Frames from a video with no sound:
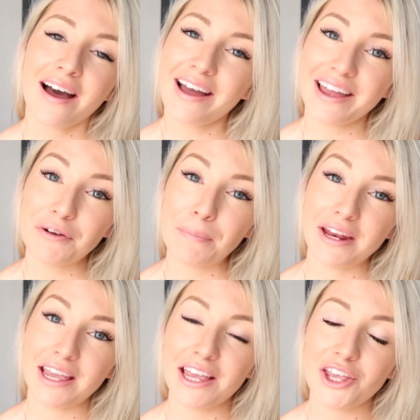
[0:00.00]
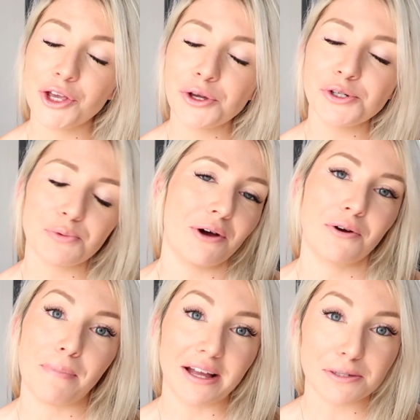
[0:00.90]
Hi everybody, huge
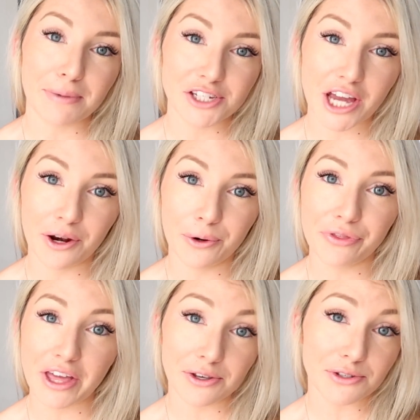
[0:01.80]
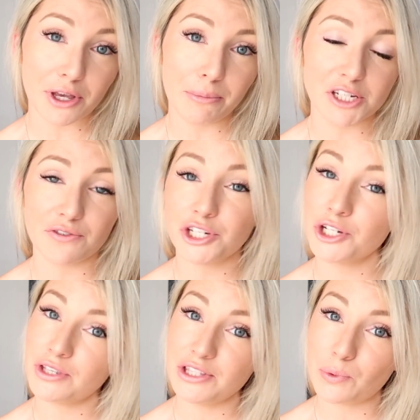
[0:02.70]
welcome back to my channel. Thank you so much for
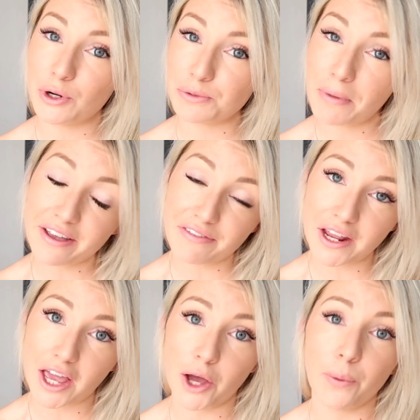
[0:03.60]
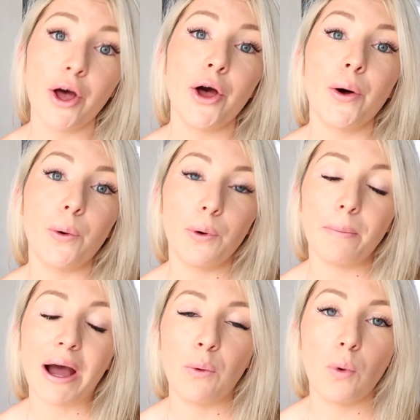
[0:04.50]
choosing to watch my video all
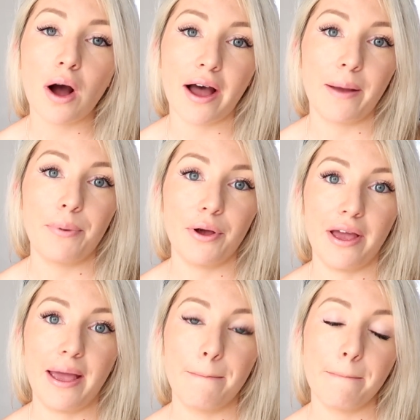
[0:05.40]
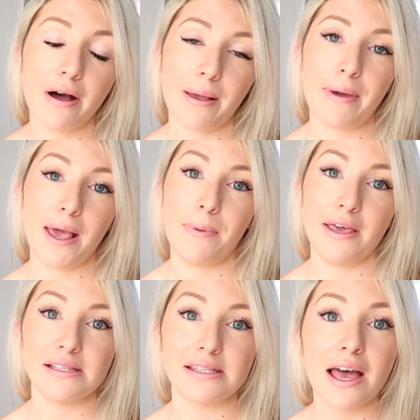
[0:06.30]
about what I put in my
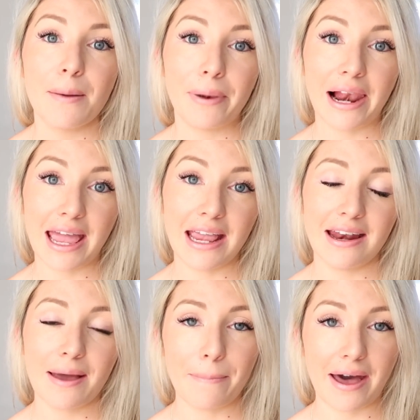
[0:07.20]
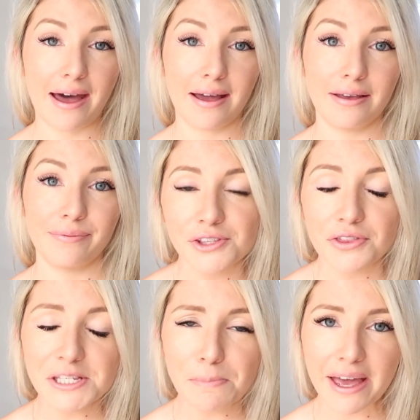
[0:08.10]
baby's plane bag. So
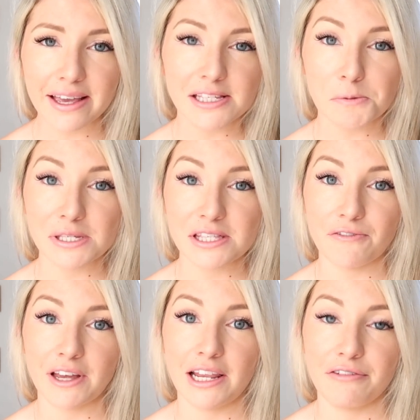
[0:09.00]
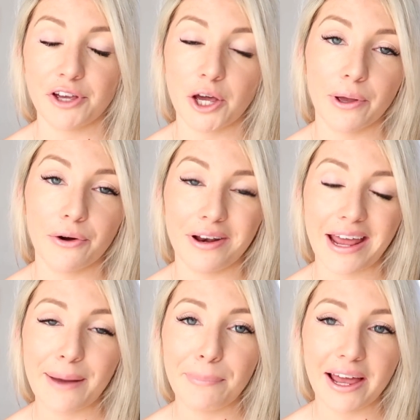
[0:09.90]
this bag is specifically for going on an
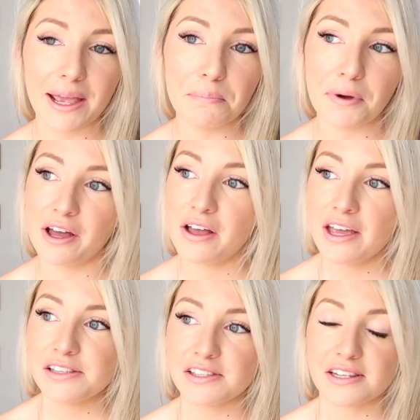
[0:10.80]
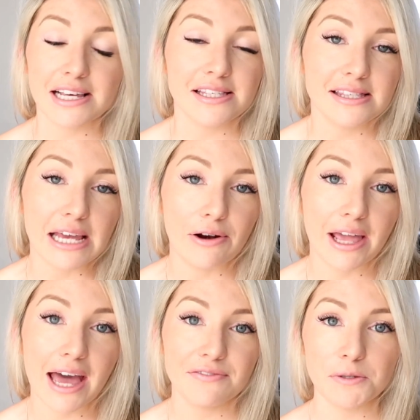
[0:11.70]
airplane, but doesn't necessarily
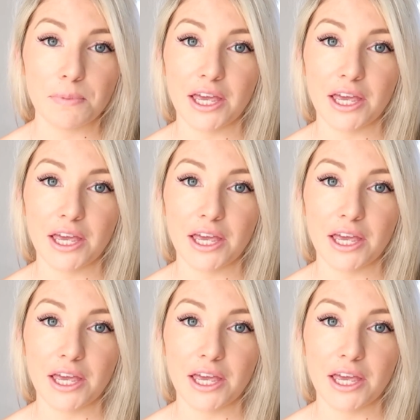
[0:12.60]
have to be.